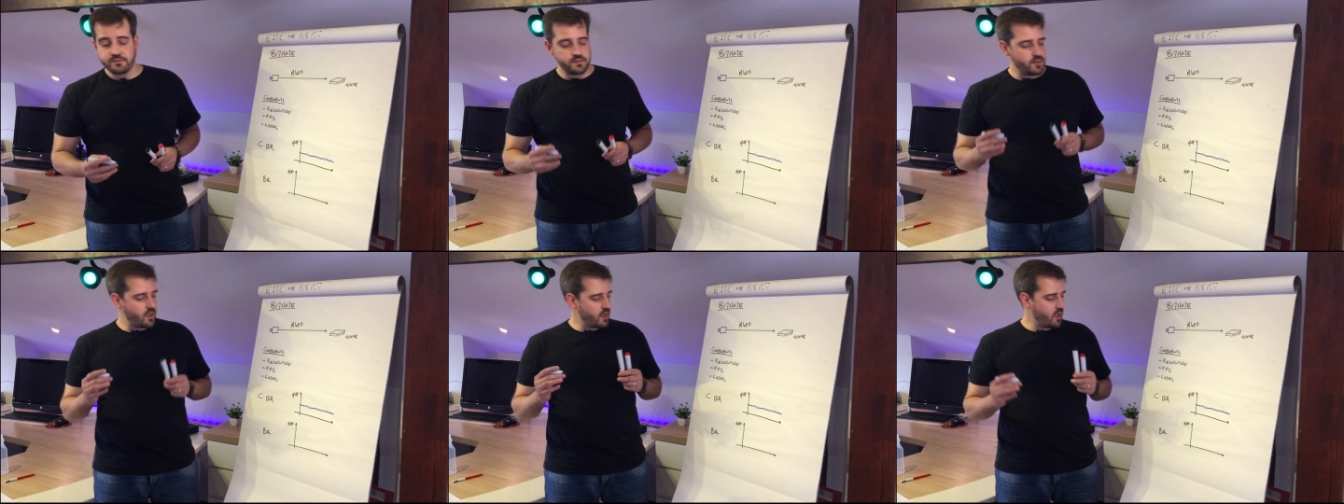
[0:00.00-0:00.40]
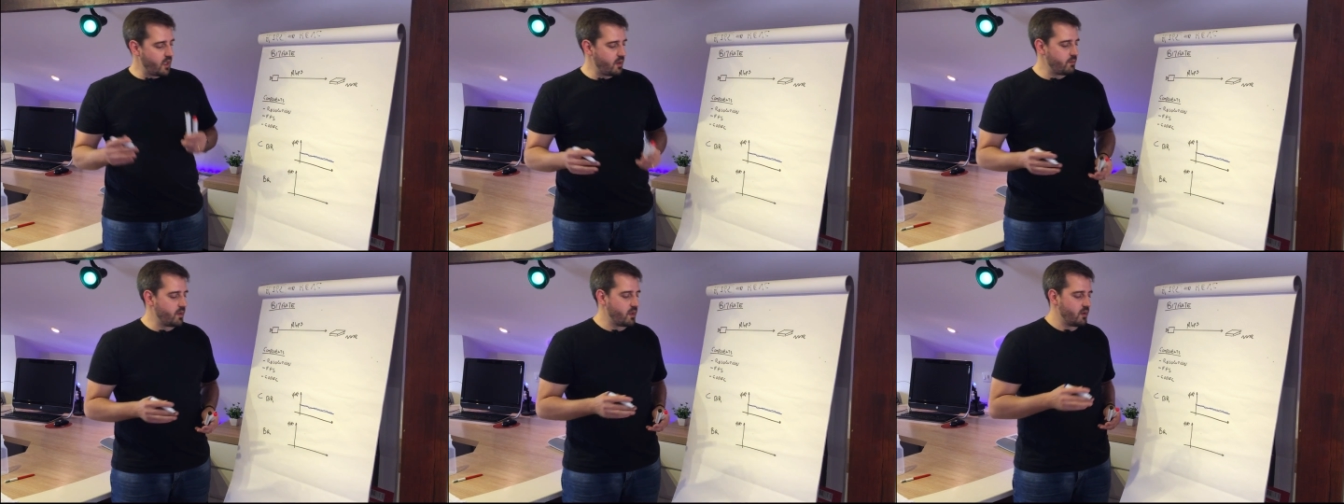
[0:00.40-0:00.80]
the
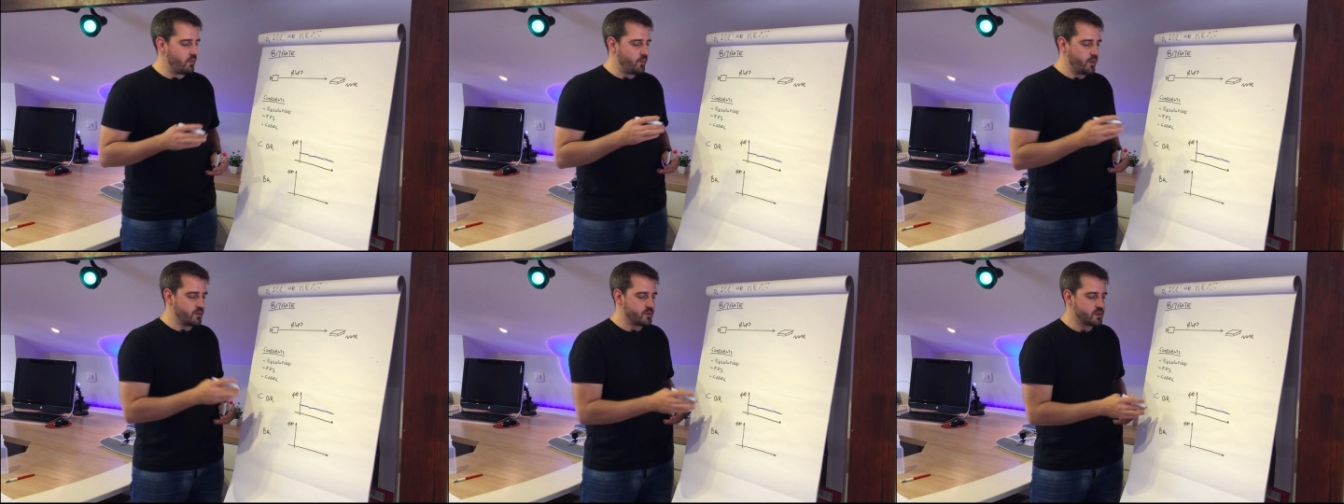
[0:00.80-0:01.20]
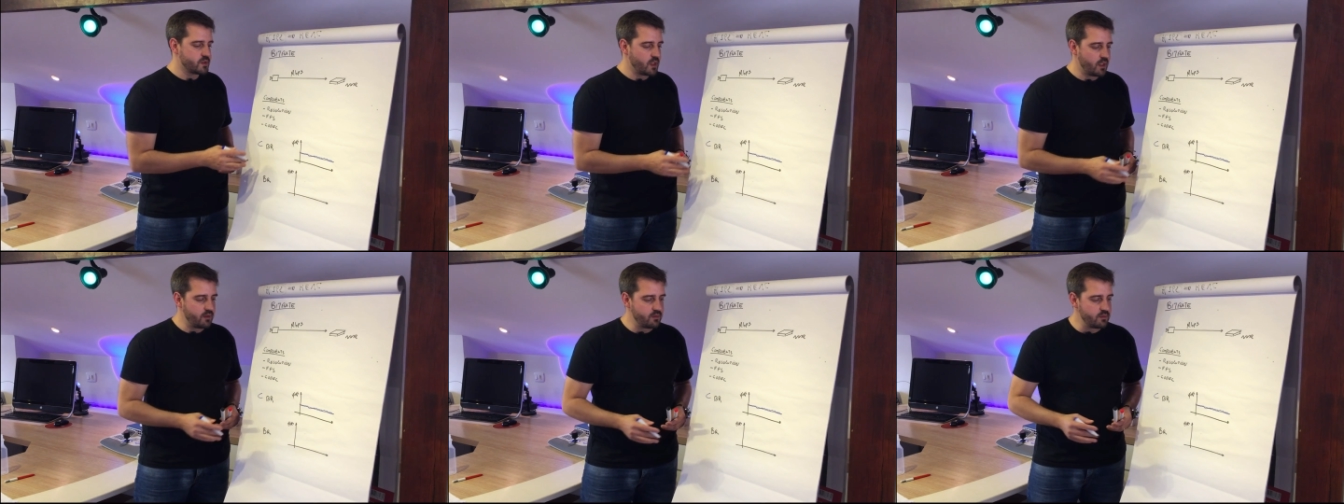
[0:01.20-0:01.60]
camera will
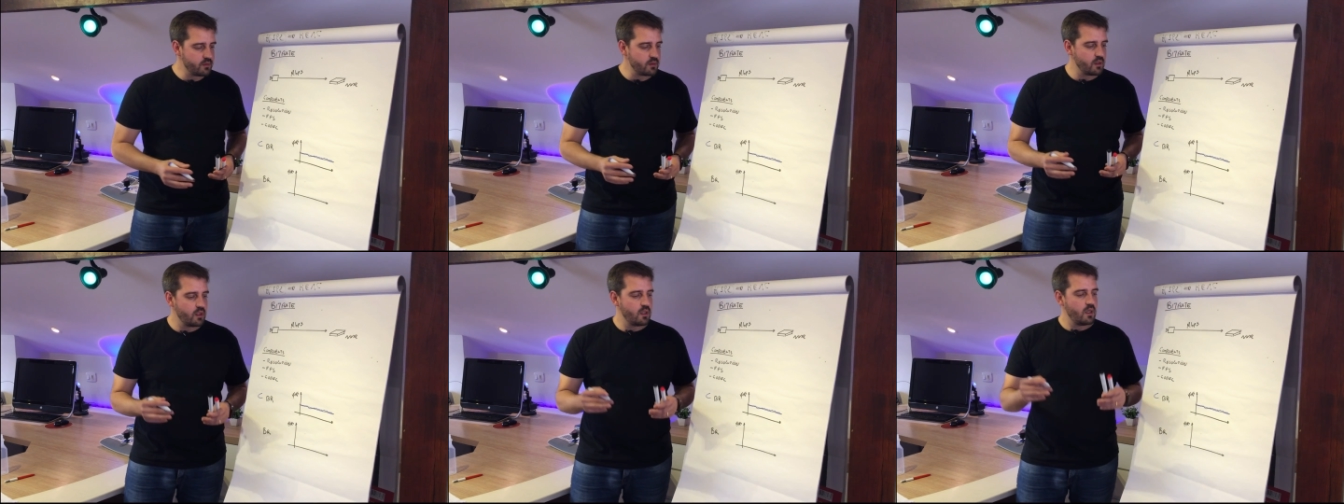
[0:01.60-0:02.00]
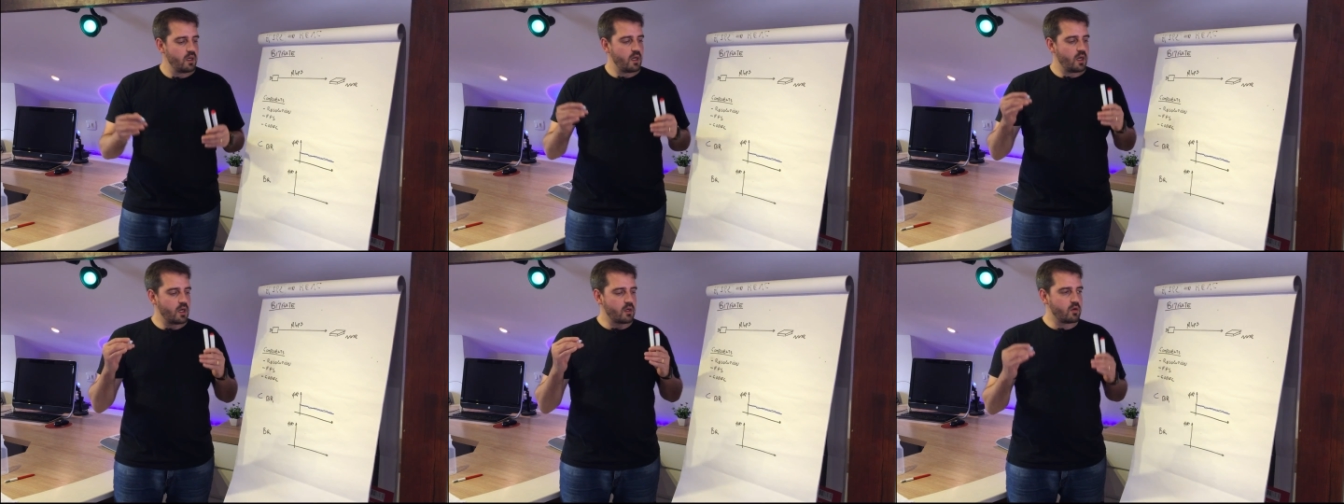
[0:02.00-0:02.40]
send
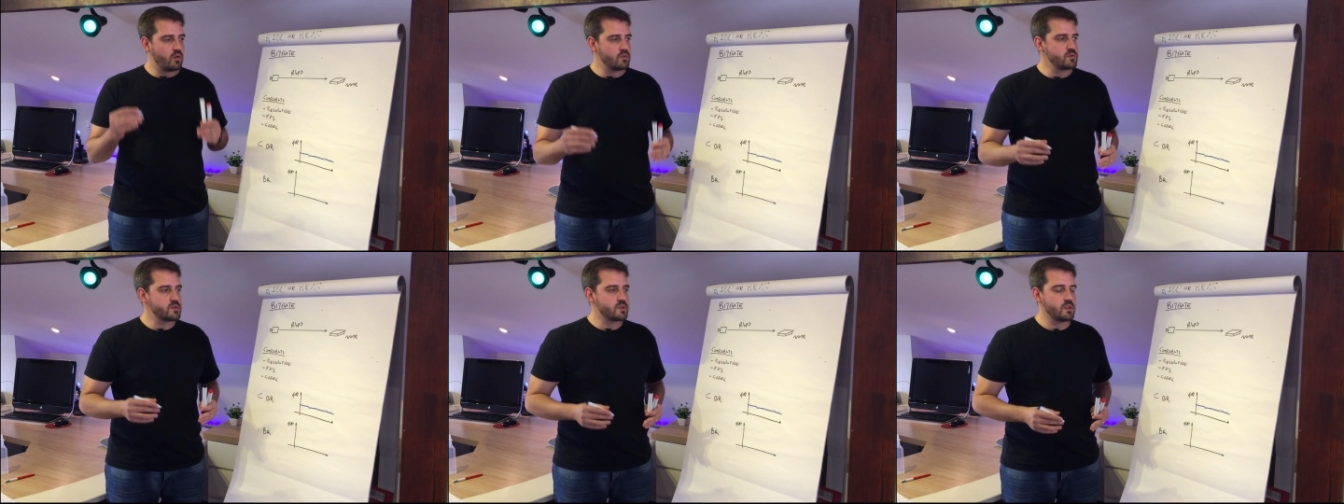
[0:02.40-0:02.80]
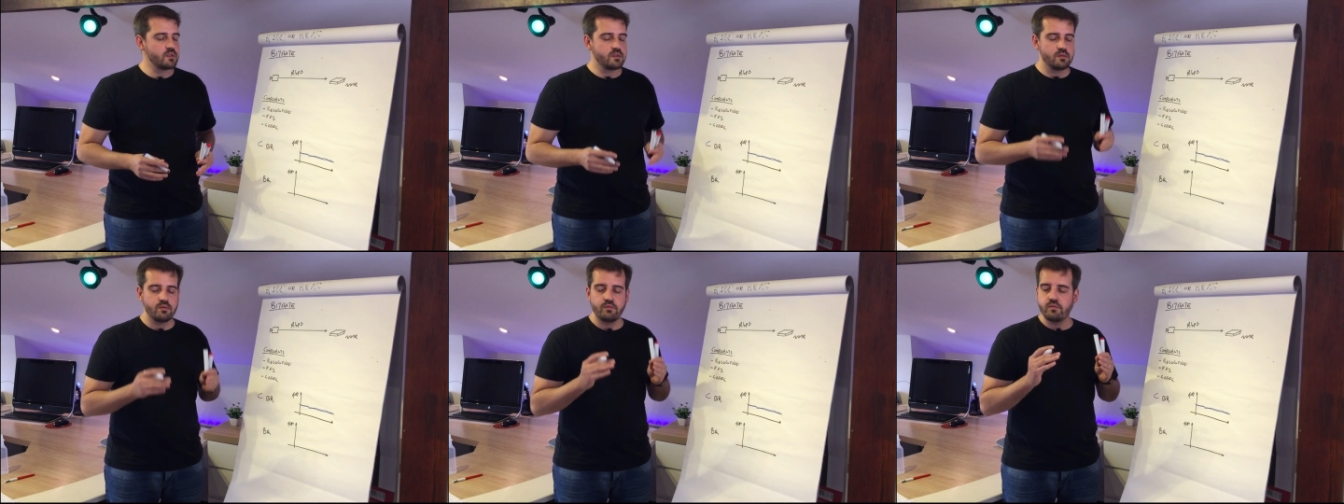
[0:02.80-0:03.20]
a
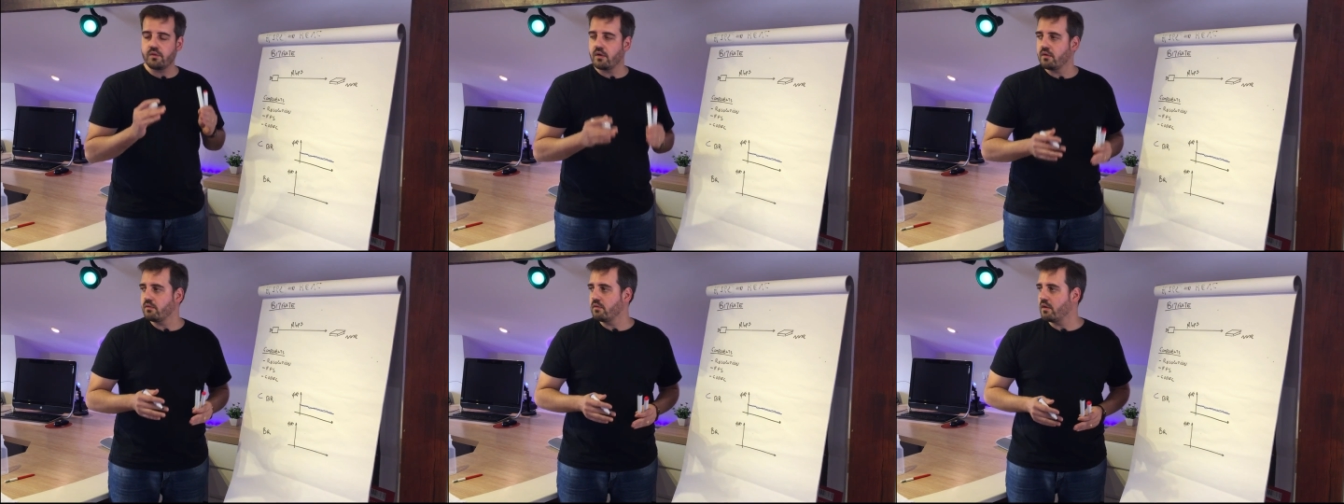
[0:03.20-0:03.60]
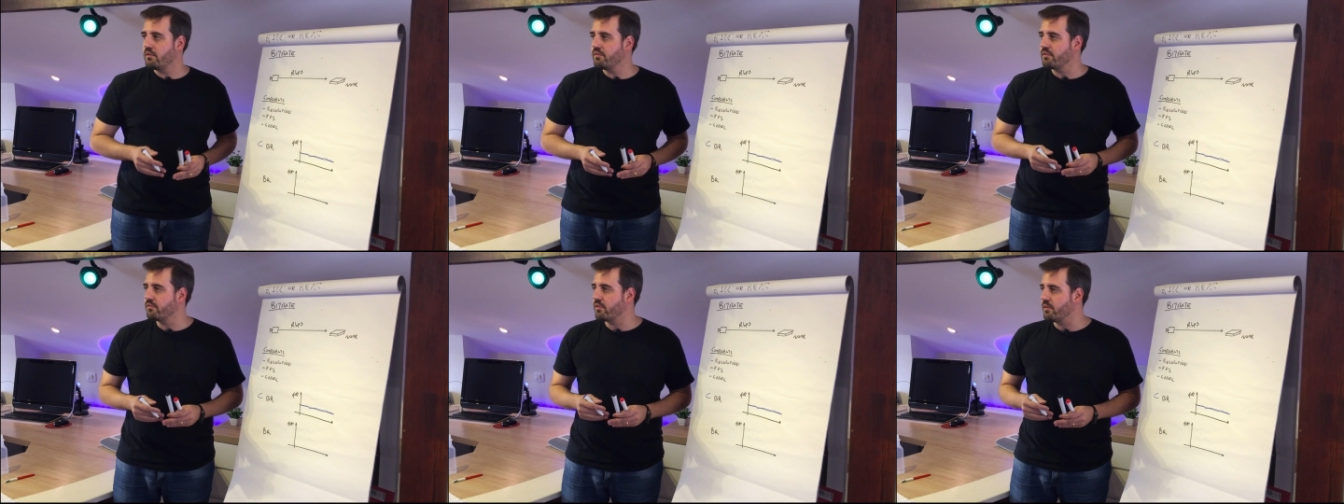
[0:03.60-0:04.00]
constant flow
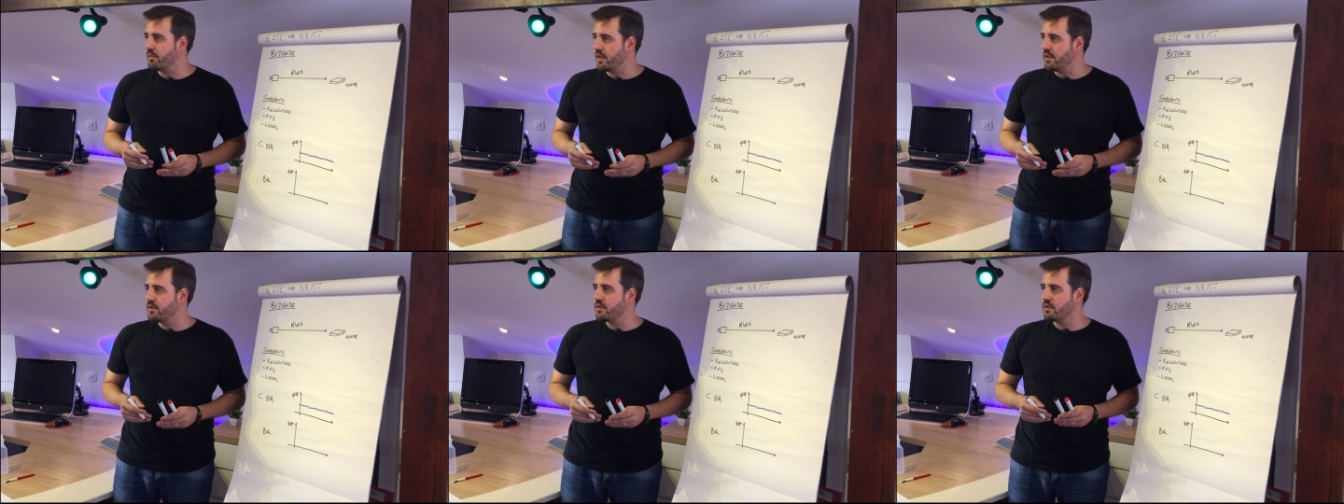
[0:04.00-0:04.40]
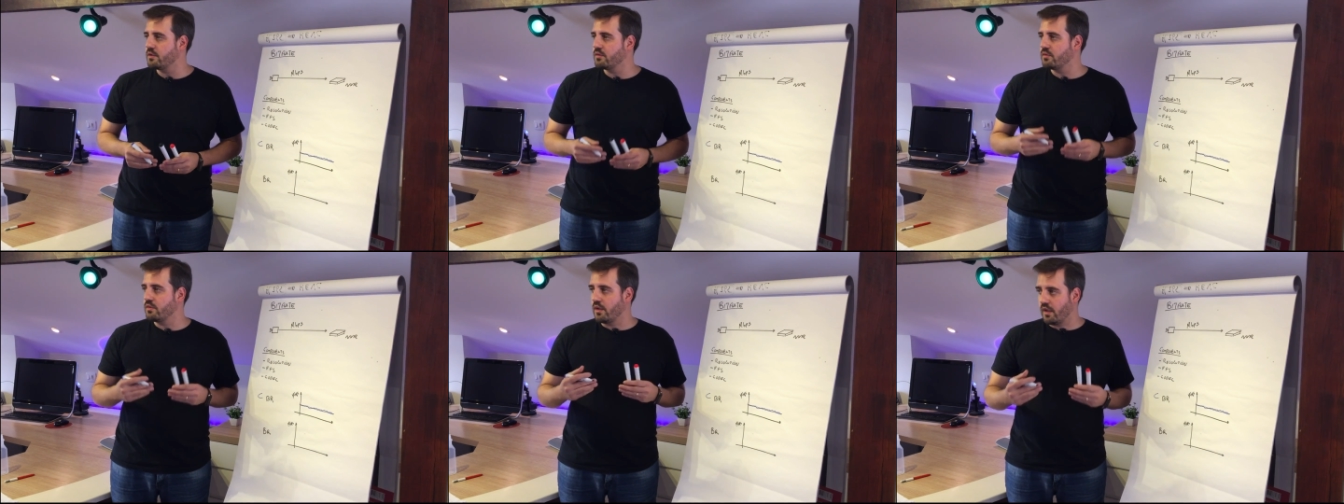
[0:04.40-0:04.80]
of information
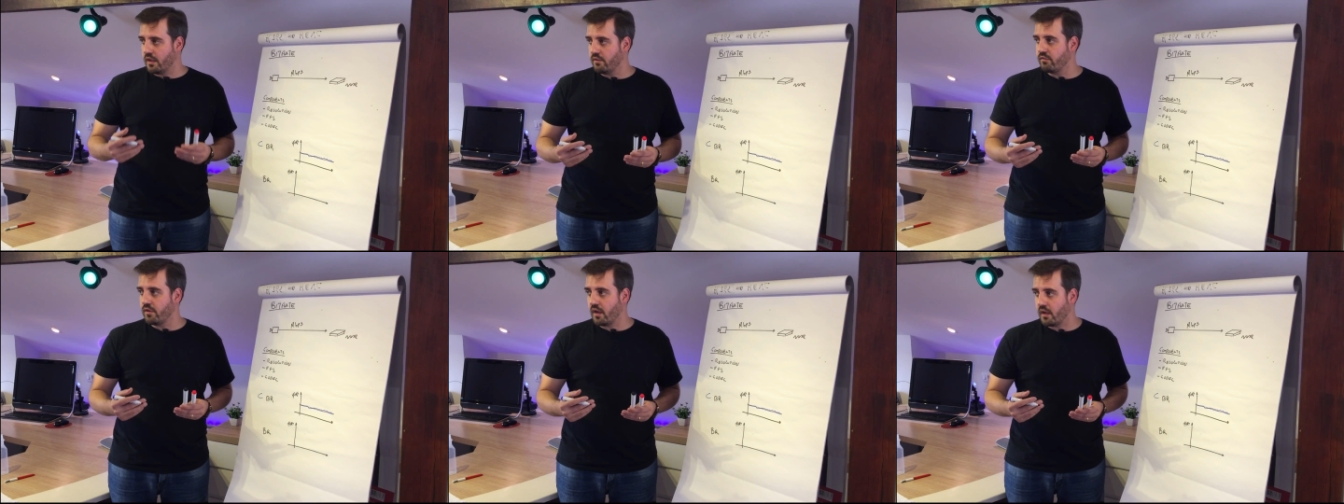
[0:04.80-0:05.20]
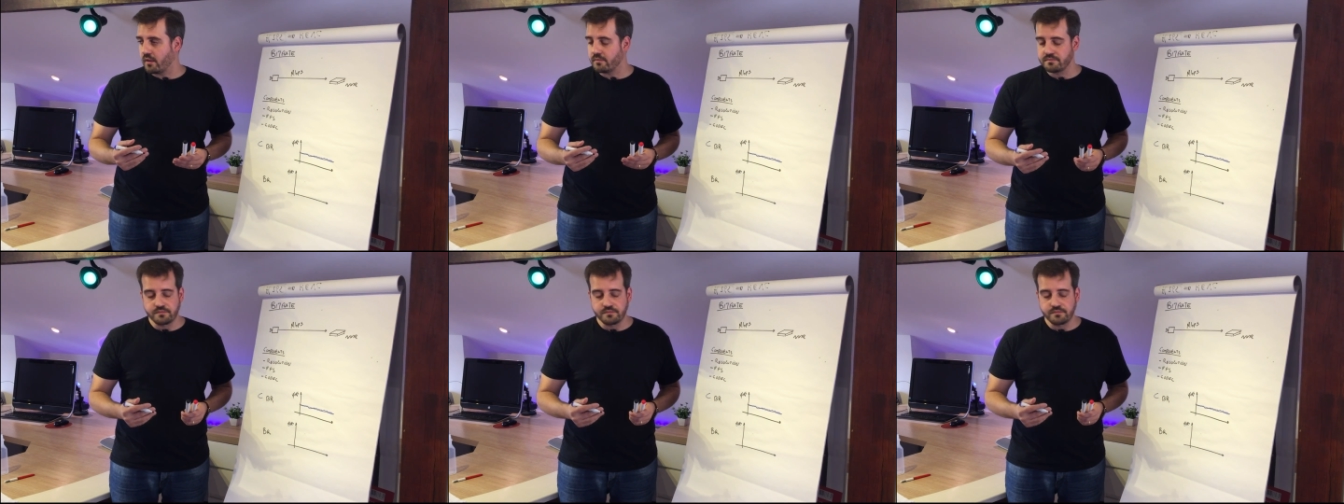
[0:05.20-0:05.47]
to the NVR.